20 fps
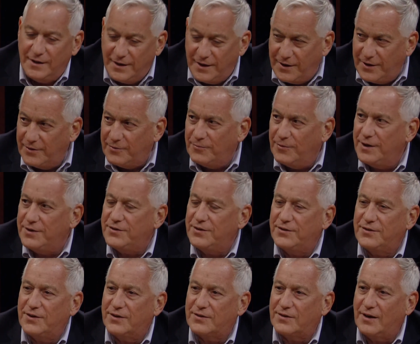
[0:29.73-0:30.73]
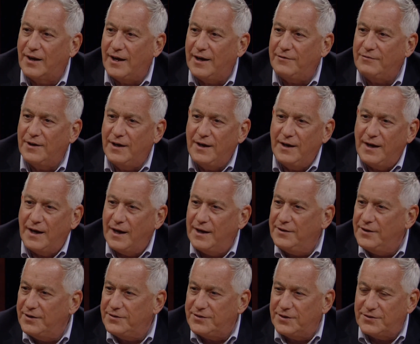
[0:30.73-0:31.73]
It enriches his life,
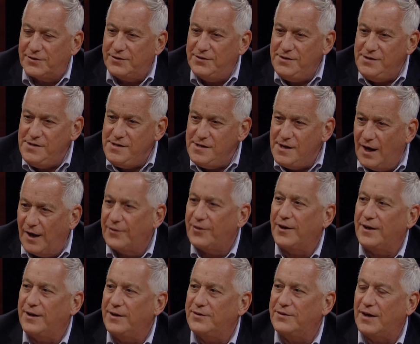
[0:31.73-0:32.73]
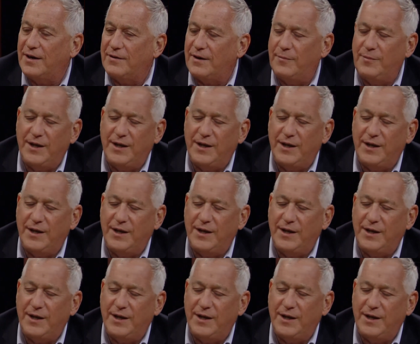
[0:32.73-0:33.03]
and there's just nothing he's not.